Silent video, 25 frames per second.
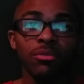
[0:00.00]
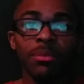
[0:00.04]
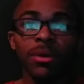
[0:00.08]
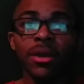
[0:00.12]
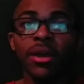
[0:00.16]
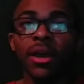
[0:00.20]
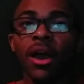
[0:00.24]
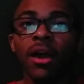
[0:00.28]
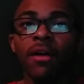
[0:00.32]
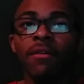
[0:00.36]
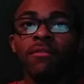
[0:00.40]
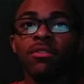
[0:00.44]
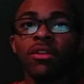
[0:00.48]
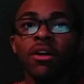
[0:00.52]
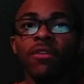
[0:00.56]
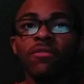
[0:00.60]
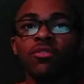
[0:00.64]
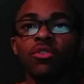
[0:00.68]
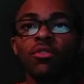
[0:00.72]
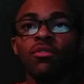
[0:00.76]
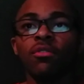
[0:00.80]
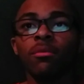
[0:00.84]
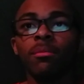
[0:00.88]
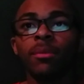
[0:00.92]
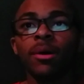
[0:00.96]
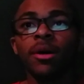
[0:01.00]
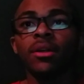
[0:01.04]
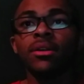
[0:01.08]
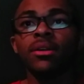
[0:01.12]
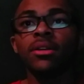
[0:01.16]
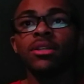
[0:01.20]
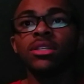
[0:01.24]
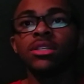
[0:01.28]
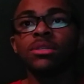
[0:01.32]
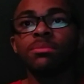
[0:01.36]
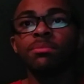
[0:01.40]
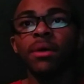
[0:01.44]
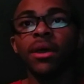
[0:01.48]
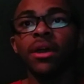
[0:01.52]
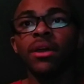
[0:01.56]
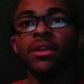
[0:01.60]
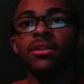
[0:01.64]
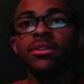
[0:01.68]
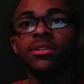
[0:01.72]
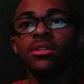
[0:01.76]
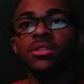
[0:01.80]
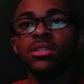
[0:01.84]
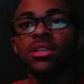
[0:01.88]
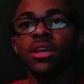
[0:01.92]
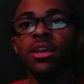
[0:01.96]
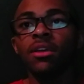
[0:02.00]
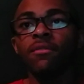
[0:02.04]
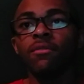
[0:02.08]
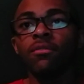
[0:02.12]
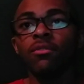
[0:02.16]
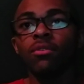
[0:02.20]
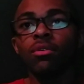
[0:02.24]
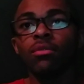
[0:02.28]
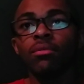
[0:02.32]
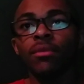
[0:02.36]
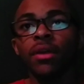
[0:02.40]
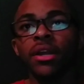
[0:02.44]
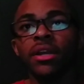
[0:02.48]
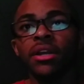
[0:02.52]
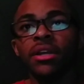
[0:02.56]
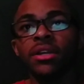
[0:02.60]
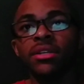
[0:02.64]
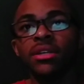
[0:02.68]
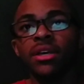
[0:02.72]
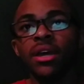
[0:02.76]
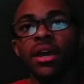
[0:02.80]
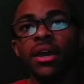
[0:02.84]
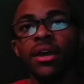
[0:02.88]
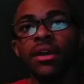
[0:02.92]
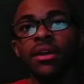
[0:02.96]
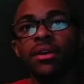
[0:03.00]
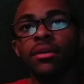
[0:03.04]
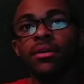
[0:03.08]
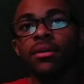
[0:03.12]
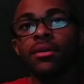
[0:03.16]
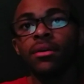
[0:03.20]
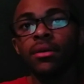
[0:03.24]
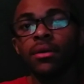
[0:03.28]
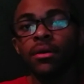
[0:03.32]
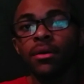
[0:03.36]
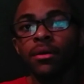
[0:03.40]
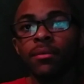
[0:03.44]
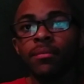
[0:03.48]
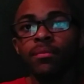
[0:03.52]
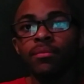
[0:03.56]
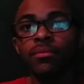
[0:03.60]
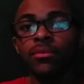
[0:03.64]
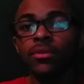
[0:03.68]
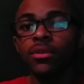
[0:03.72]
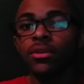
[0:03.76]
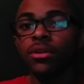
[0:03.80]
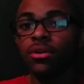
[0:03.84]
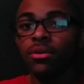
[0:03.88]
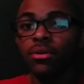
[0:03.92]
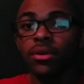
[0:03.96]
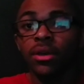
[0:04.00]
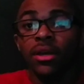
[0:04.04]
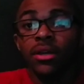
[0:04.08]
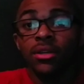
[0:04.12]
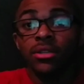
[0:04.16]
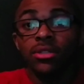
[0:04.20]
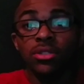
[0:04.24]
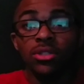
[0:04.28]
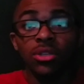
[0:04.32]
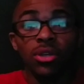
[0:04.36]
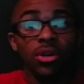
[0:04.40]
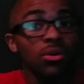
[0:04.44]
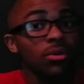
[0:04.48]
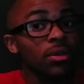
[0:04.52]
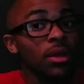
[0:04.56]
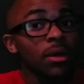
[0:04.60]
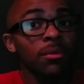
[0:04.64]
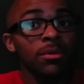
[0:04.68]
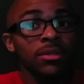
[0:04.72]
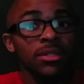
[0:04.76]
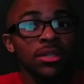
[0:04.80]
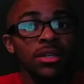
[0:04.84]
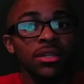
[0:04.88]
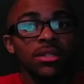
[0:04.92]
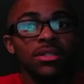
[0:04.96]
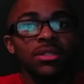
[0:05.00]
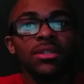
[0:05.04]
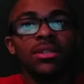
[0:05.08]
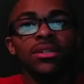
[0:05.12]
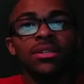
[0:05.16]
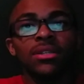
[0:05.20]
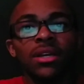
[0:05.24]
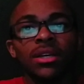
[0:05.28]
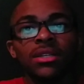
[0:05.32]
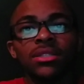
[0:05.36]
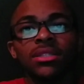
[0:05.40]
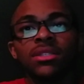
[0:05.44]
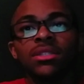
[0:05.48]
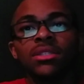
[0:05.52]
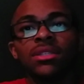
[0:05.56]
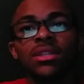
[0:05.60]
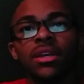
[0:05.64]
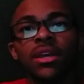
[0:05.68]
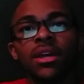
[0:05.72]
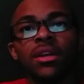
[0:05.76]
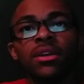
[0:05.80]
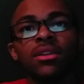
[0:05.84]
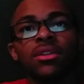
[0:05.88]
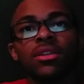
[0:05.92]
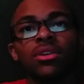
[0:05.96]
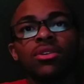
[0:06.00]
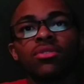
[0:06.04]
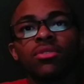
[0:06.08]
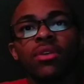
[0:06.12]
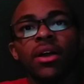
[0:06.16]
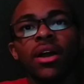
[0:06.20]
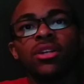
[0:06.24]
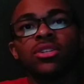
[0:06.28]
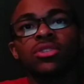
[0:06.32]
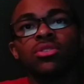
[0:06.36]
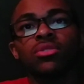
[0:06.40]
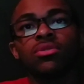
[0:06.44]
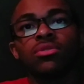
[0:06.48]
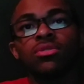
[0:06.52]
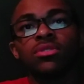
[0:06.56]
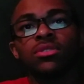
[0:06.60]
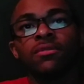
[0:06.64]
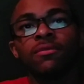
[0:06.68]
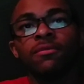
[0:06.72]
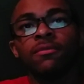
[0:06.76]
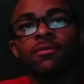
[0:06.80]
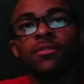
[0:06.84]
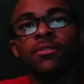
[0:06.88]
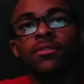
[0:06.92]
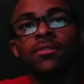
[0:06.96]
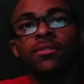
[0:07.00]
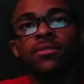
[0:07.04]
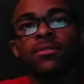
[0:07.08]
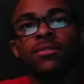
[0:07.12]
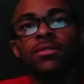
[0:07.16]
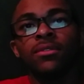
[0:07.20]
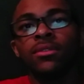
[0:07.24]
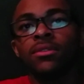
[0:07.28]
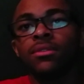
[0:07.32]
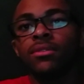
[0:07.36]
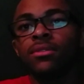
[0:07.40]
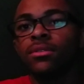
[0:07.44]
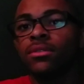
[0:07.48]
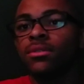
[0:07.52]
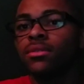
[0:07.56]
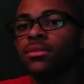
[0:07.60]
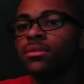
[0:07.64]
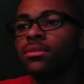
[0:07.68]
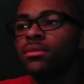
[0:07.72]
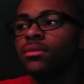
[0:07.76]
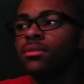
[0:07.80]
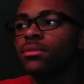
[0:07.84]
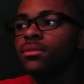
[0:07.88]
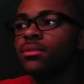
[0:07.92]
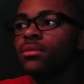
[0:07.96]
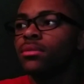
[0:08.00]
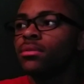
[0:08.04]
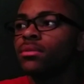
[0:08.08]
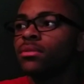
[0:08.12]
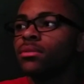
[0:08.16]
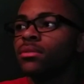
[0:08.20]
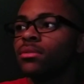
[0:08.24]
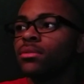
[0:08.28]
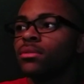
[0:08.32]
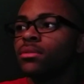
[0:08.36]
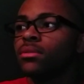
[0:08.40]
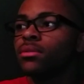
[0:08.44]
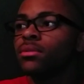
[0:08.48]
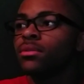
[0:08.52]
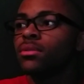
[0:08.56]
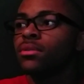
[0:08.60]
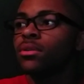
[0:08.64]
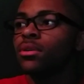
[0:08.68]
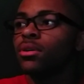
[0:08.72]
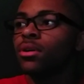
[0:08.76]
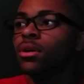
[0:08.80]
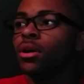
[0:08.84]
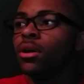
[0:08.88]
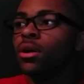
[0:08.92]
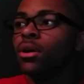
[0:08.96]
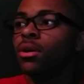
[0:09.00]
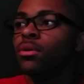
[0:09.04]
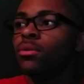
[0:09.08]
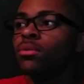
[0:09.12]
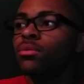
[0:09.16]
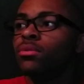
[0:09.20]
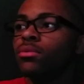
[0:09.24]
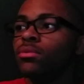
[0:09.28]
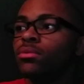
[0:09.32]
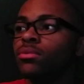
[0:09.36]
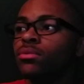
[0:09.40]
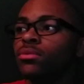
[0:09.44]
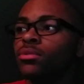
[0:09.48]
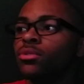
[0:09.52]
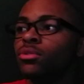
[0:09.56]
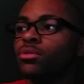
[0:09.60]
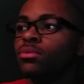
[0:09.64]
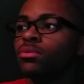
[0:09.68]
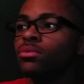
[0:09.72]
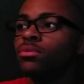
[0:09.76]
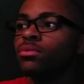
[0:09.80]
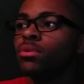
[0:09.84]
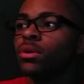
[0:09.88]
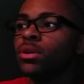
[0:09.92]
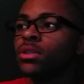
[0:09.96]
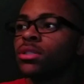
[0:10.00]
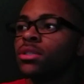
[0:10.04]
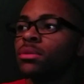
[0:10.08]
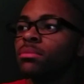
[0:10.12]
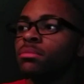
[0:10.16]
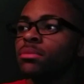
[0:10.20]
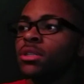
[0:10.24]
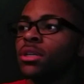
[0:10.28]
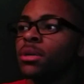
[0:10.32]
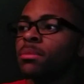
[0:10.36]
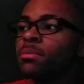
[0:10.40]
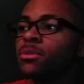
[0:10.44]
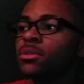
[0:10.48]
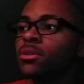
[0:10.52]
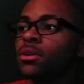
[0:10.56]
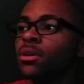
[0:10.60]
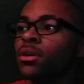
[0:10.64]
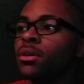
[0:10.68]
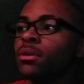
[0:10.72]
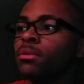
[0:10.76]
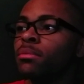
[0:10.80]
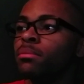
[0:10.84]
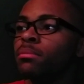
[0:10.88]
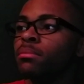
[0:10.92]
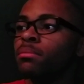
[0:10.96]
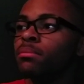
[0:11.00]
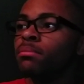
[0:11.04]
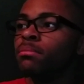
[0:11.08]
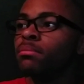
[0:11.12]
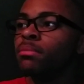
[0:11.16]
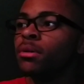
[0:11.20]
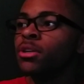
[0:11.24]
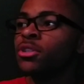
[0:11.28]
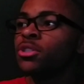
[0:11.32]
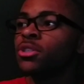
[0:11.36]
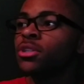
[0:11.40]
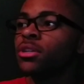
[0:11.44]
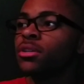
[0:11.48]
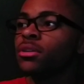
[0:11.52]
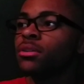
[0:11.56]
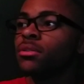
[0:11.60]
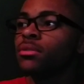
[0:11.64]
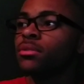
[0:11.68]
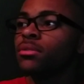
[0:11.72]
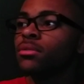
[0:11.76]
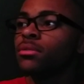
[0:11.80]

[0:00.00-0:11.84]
may have leftover money to spend to save for a rainy day. Okay, so that was easy. Guess it's the end of the crash course of vid. Oh, you want some tips on budgeting?